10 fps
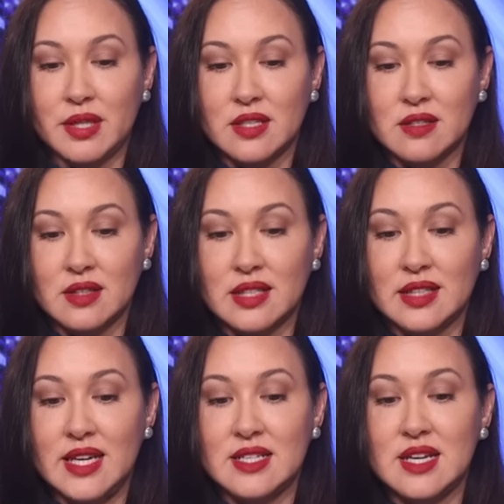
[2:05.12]
the political
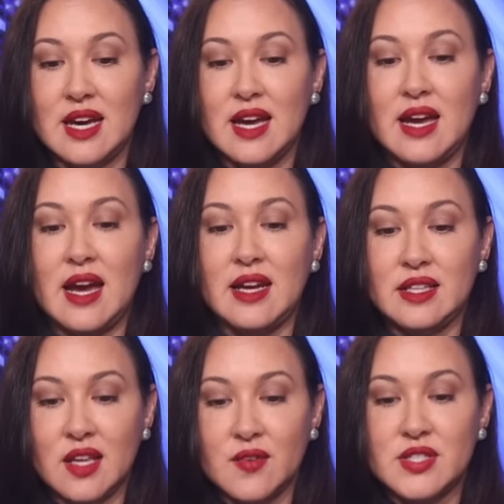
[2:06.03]
elite.
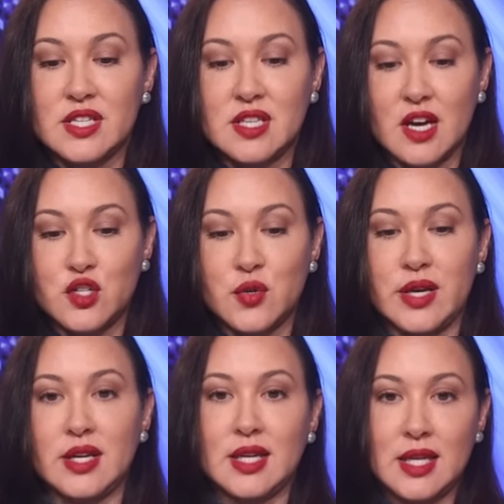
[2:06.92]
And he loves his
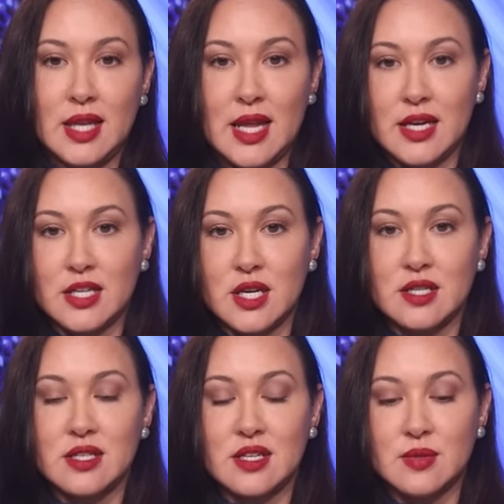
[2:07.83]
country.
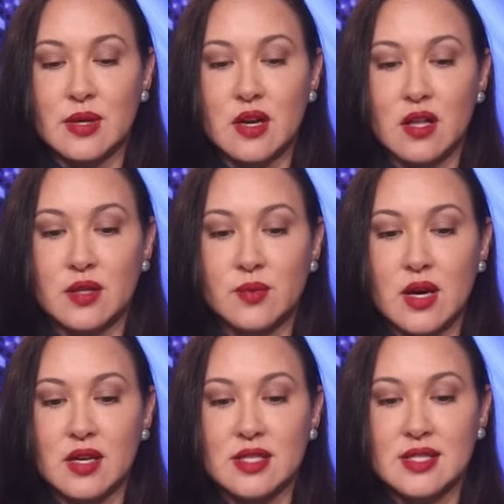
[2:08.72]
Legend is what Colin
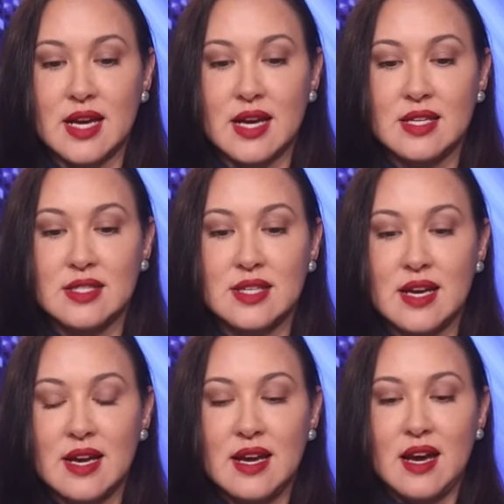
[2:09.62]
Rugg's
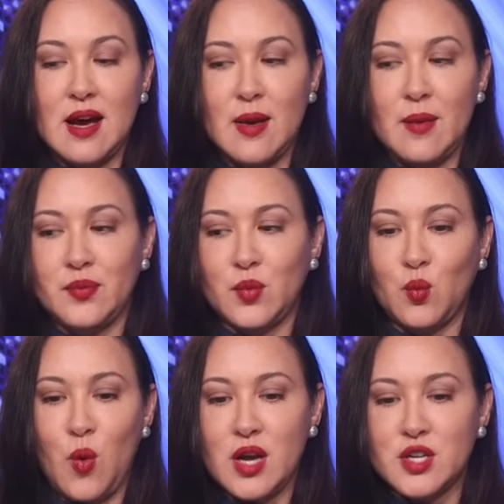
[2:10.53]
says. Um,
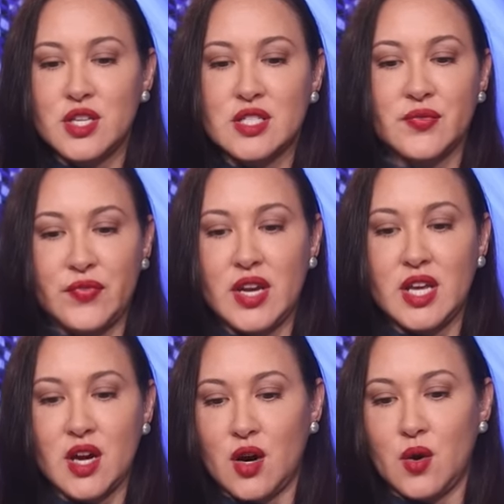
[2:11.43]
watch this
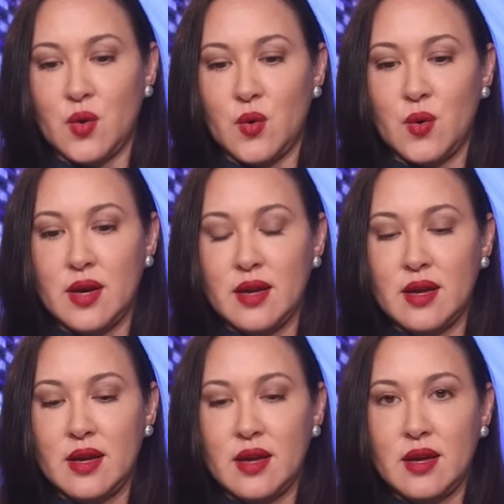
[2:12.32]
video.
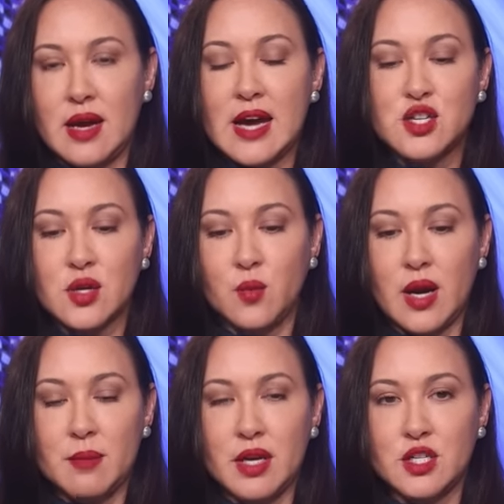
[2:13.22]
Actually,
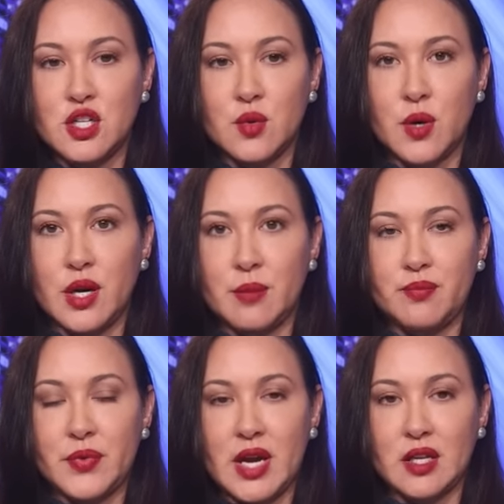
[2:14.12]
what I'm going to do, we're going
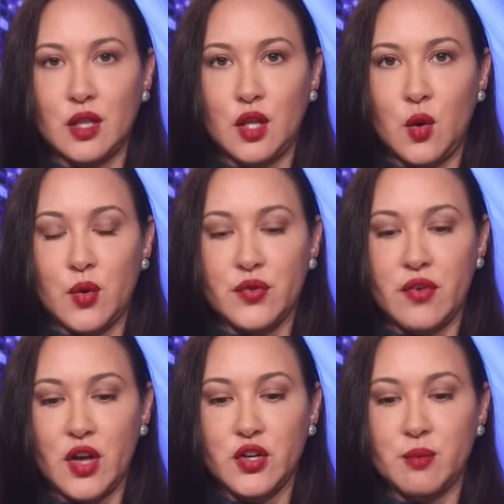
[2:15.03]
to kind of lower the
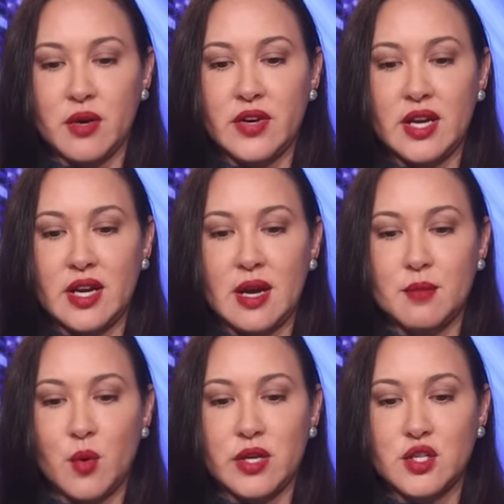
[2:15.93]
volume of it, and
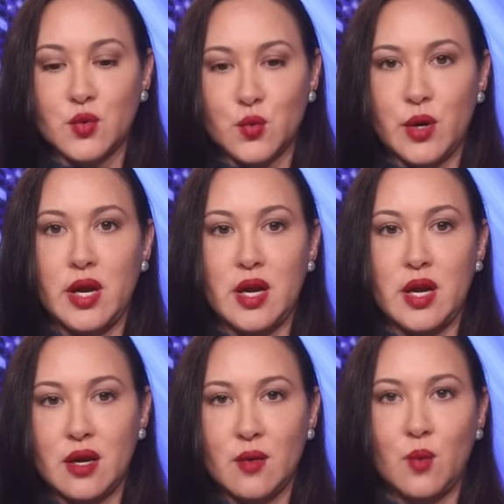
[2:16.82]
I'm going to
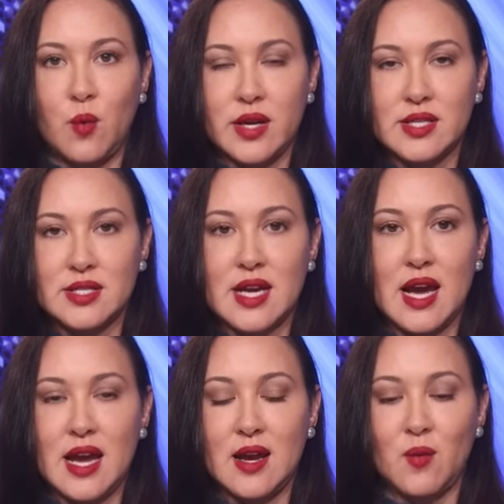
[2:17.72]
read what he's
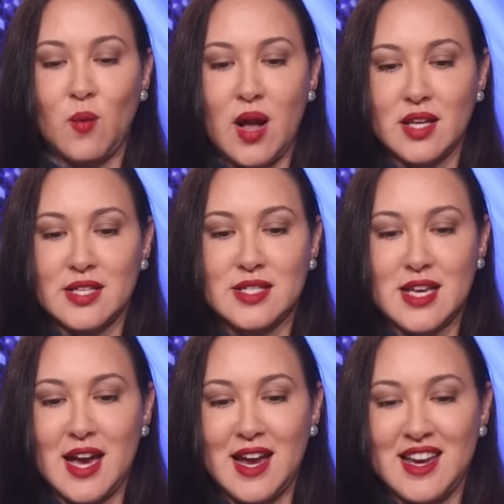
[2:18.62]
saying while he's
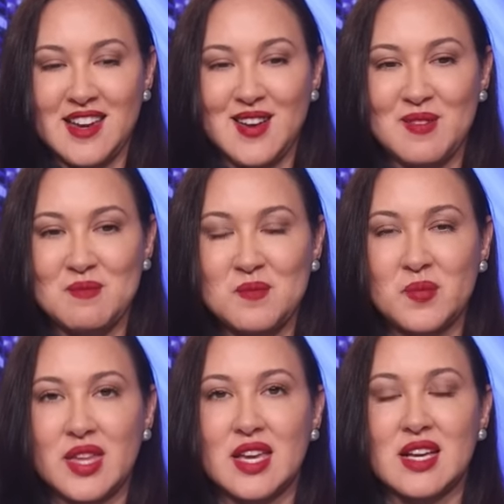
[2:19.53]
saying it
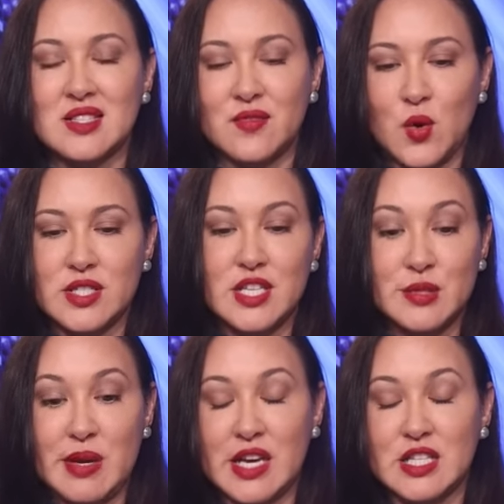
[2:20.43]
because of course
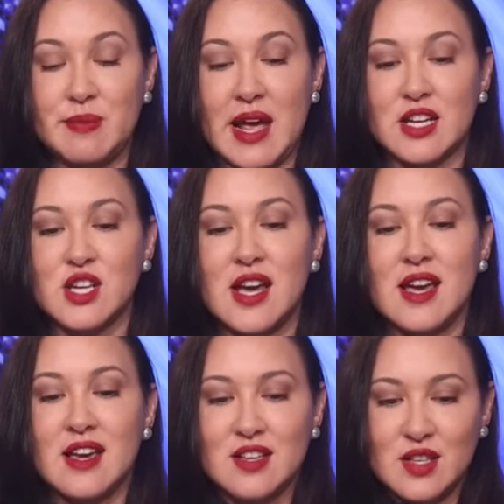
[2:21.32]
he's speaking Spanish.
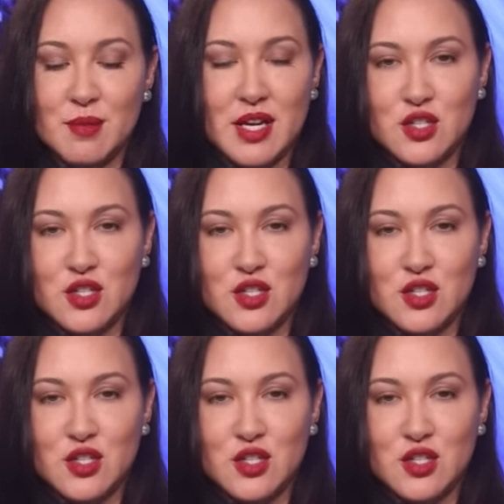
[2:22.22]
So I'm